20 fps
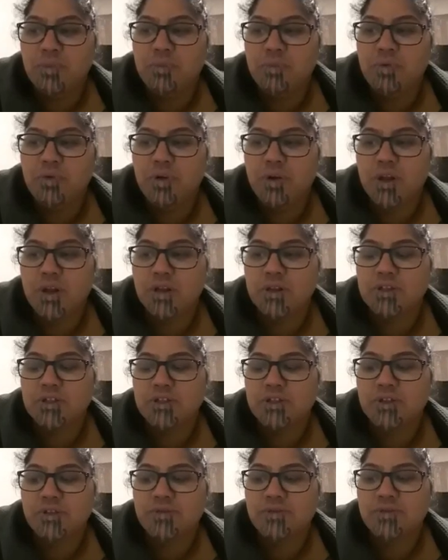
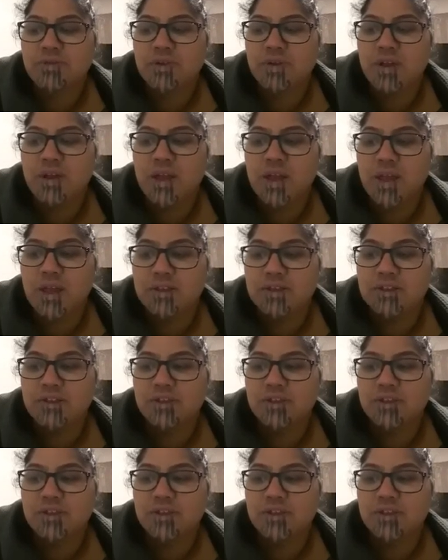product and